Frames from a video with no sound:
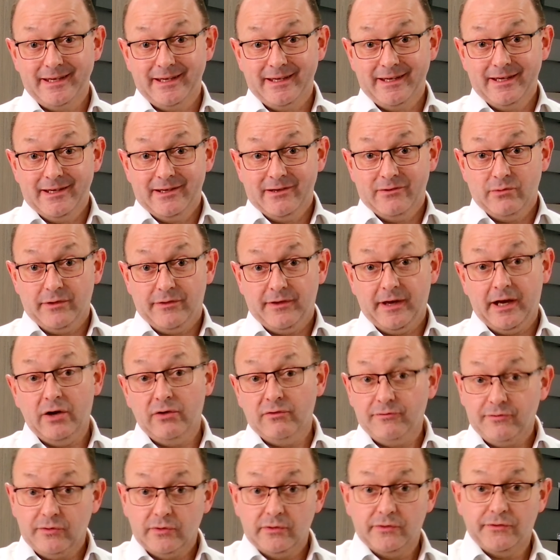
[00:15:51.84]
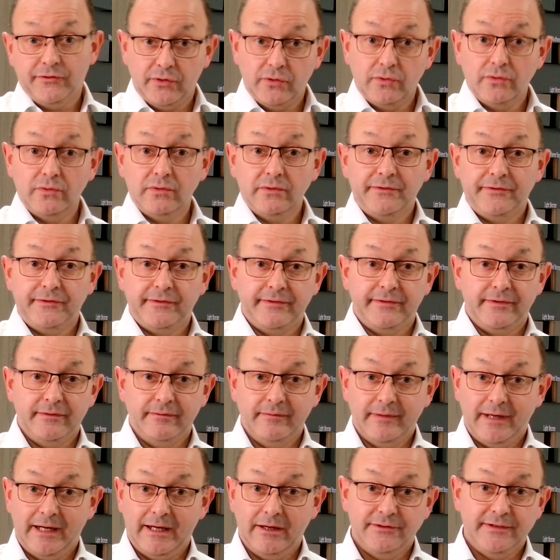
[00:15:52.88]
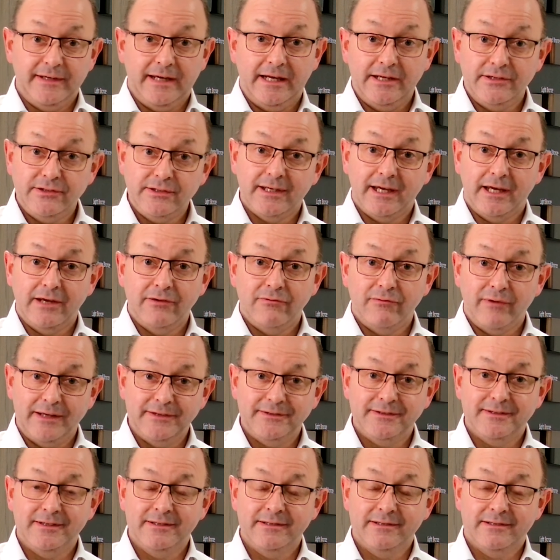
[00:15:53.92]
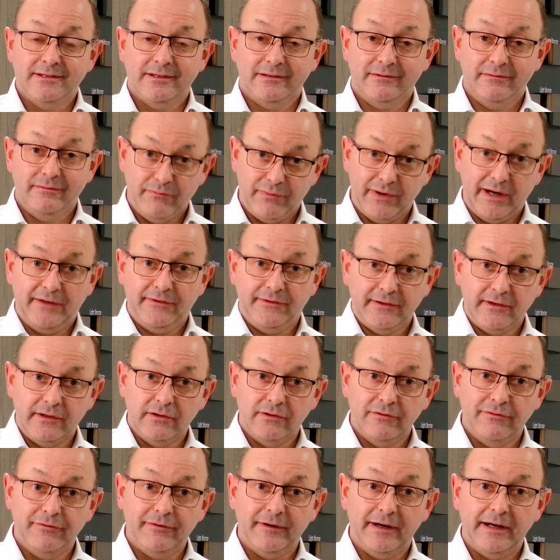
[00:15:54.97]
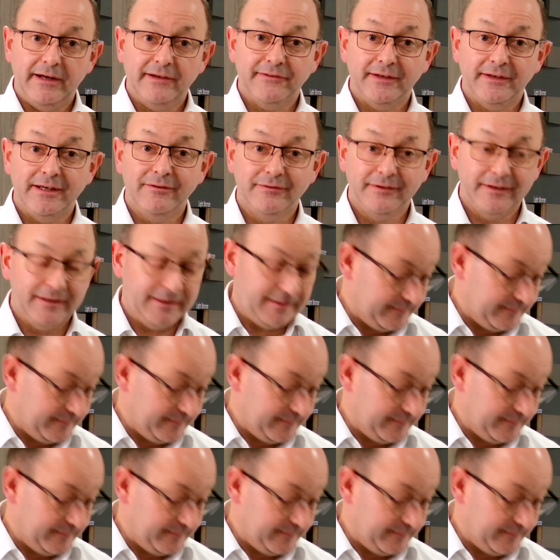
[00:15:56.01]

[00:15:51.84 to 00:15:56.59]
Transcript: with helpful tools how to educate residents on practical fire safety.